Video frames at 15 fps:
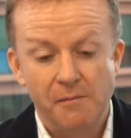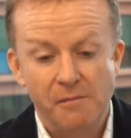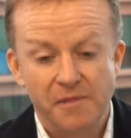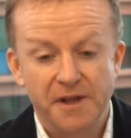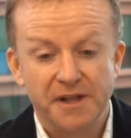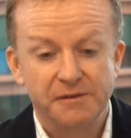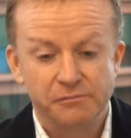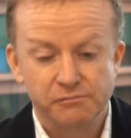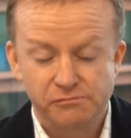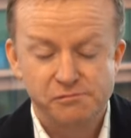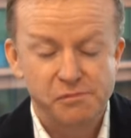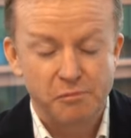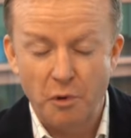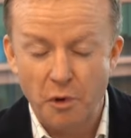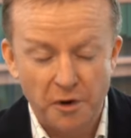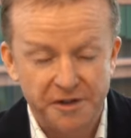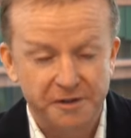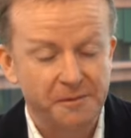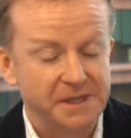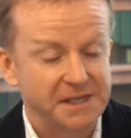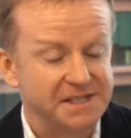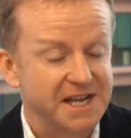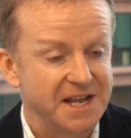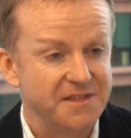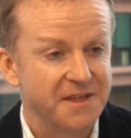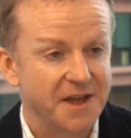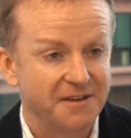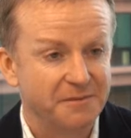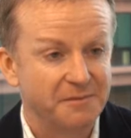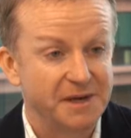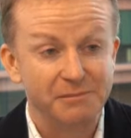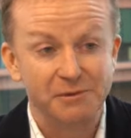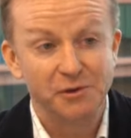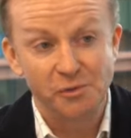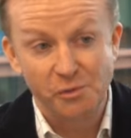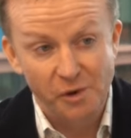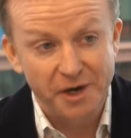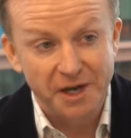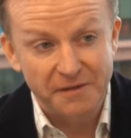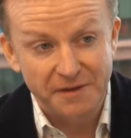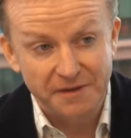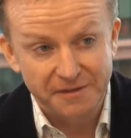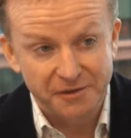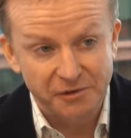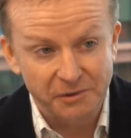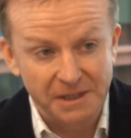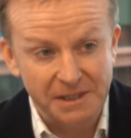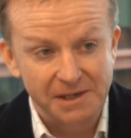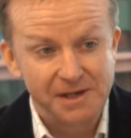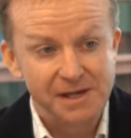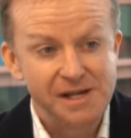There's approximately 10,000 people who work in the industry,